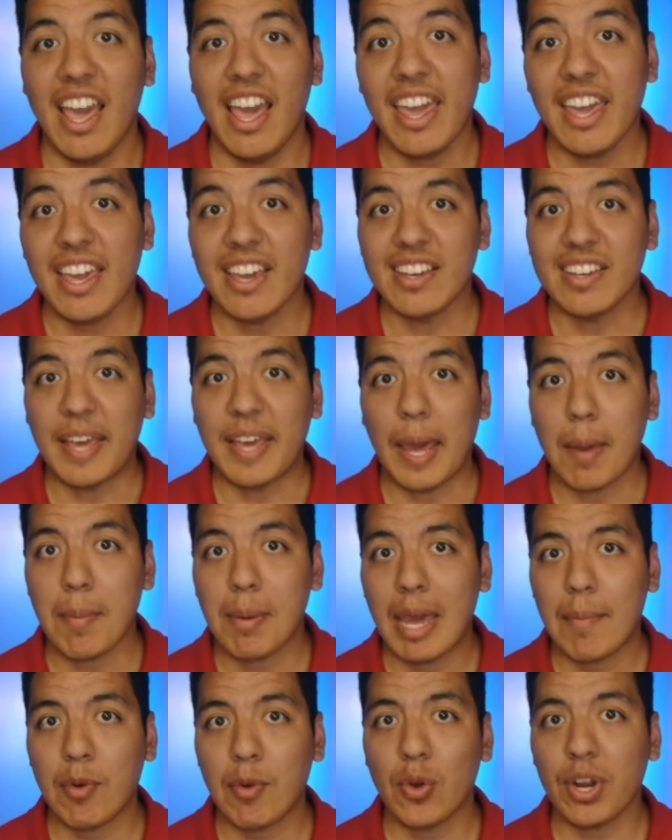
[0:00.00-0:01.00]
Hey, Gabe
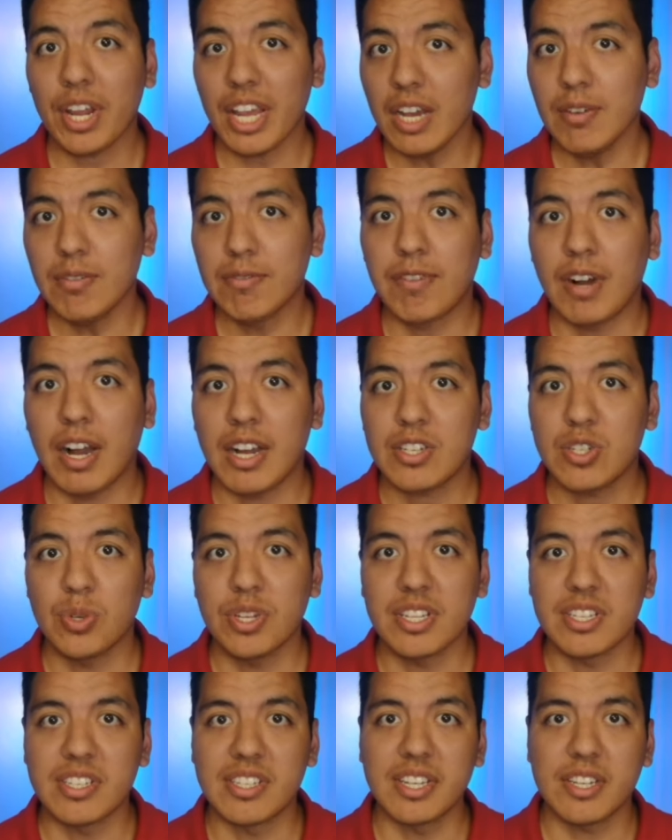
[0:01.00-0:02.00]
Camarillo, Fox
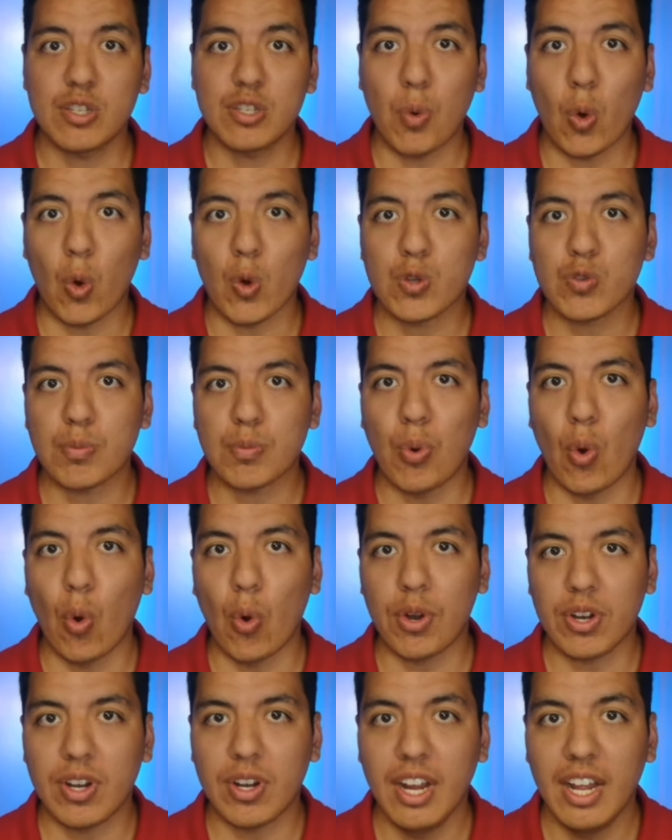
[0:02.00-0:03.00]
26 sports
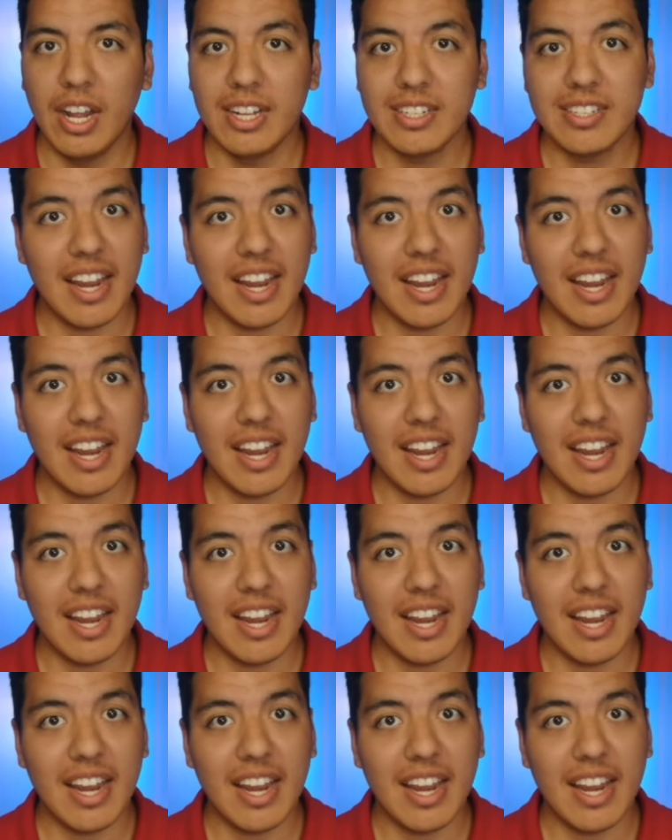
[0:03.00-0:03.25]
reporter.